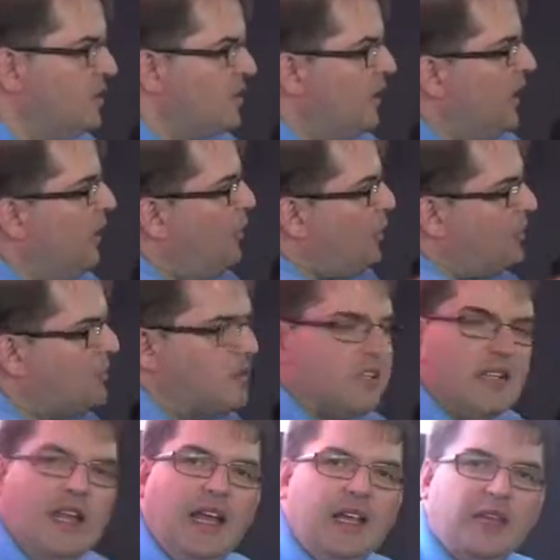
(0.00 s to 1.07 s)
So now once you
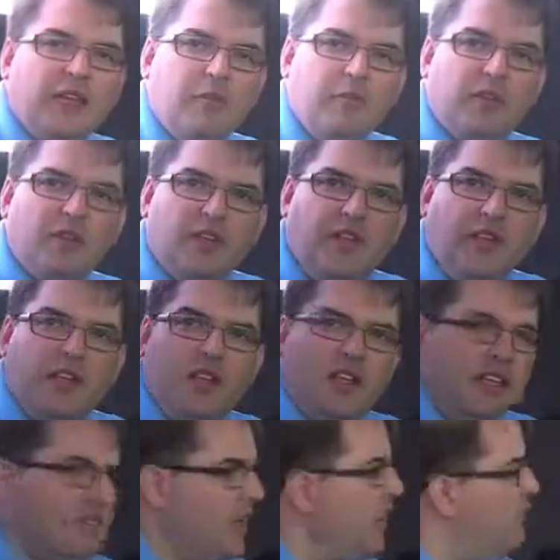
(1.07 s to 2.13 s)
select the, the,
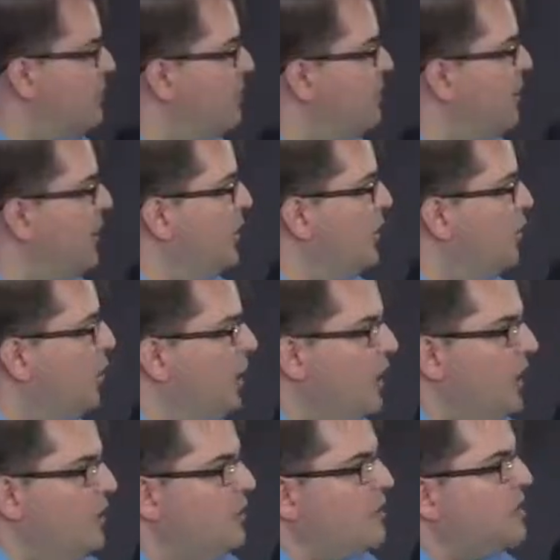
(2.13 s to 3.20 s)
the channel from the menu,
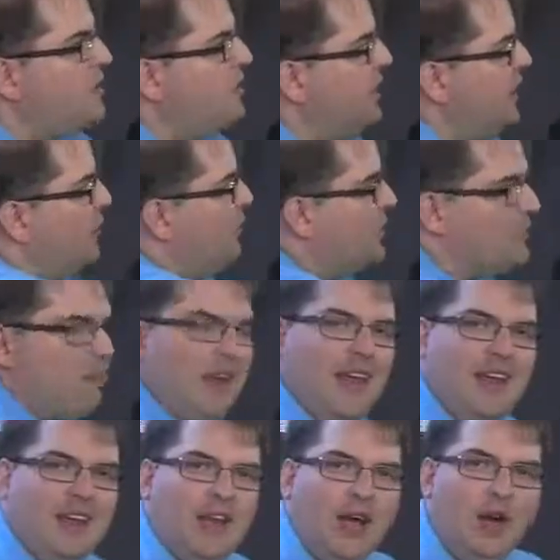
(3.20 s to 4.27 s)
you see what's
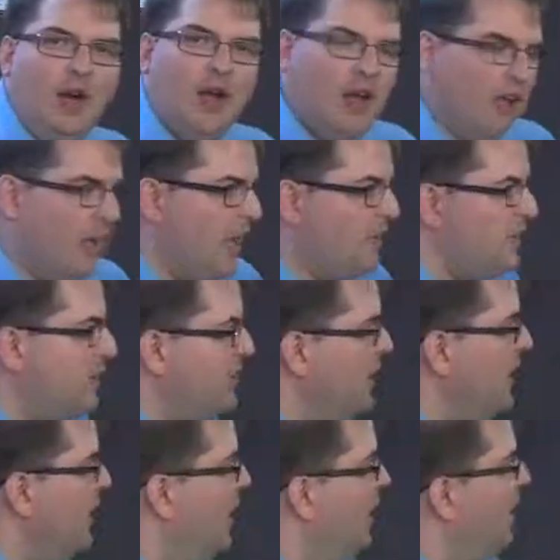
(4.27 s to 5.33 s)
playing now. As you've
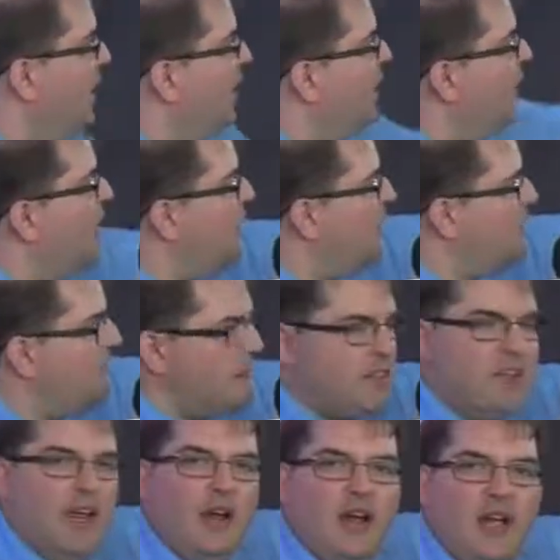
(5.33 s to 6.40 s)
seen,
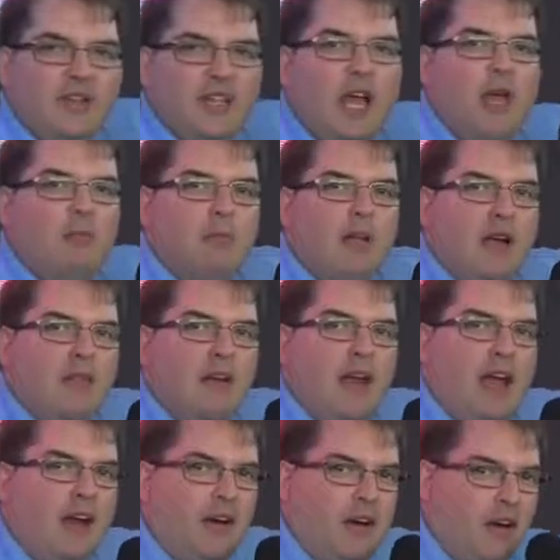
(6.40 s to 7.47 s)
Dish now has album cover
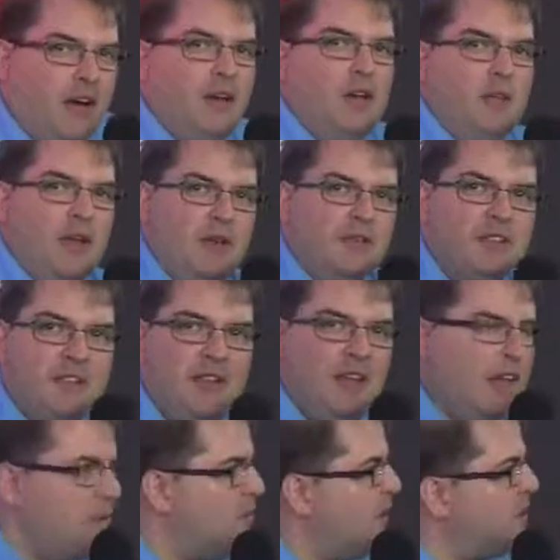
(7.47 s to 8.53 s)
art, and you may have seen
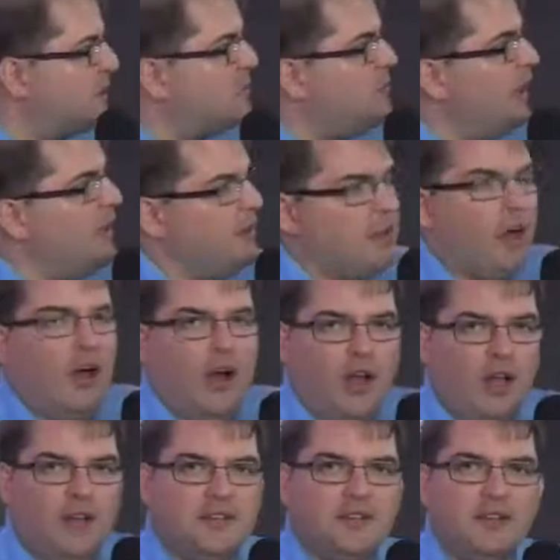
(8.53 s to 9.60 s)
that, but it's expanded to
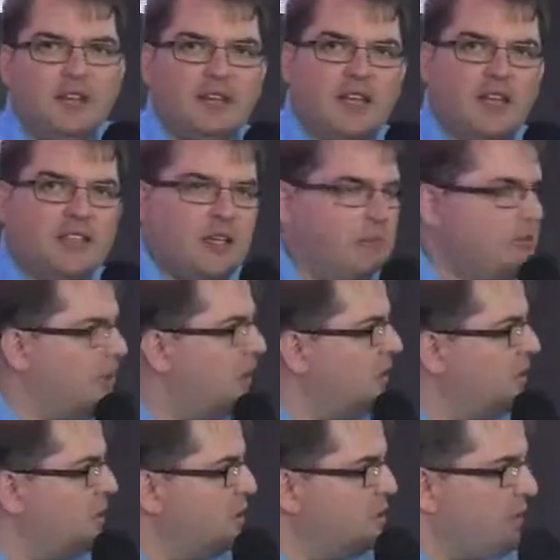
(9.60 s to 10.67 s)
all the Sirius XM
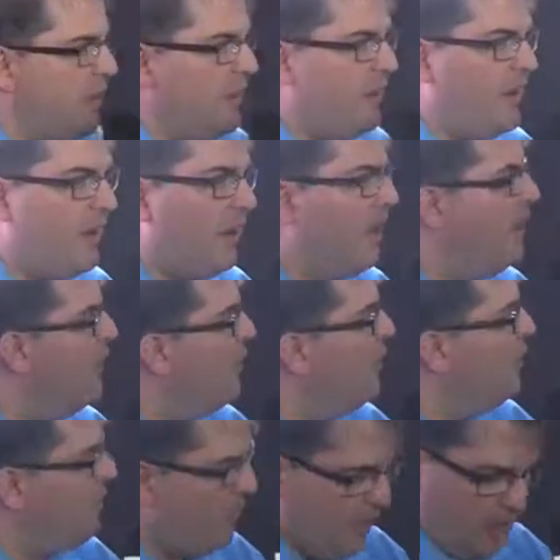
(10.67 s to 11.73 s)
channels, and it's right there
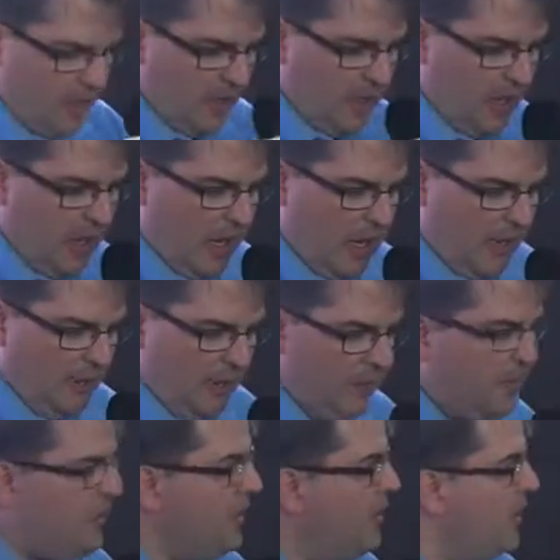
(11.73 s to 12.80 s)
for you.
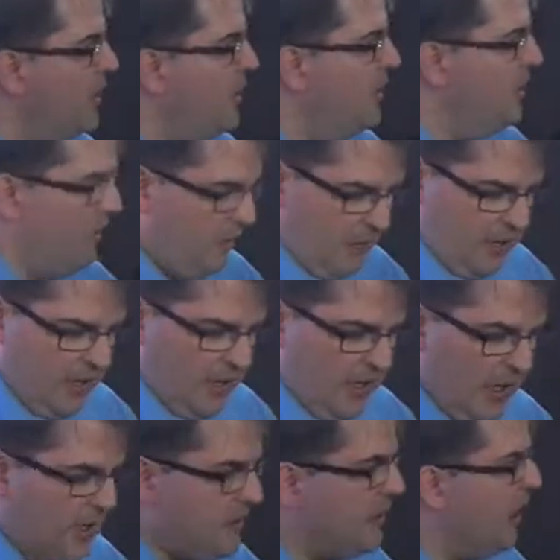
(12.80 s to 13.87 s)
Another thing you can do
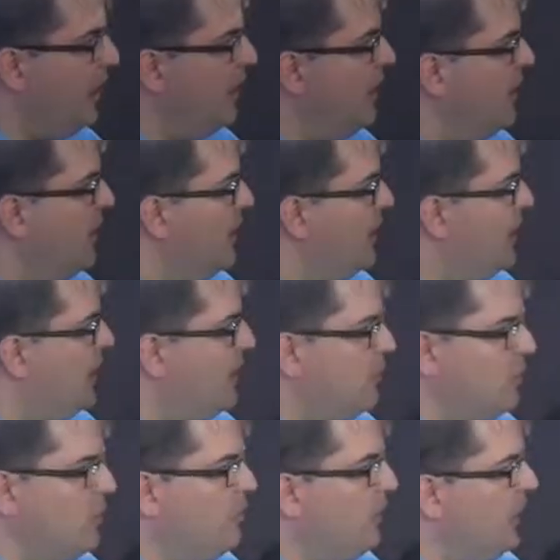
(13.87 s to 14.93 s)
is, again, hit
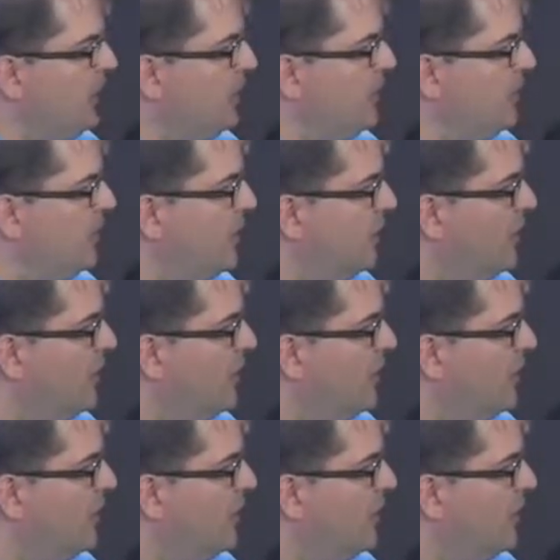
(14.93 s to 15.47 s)
the blue button.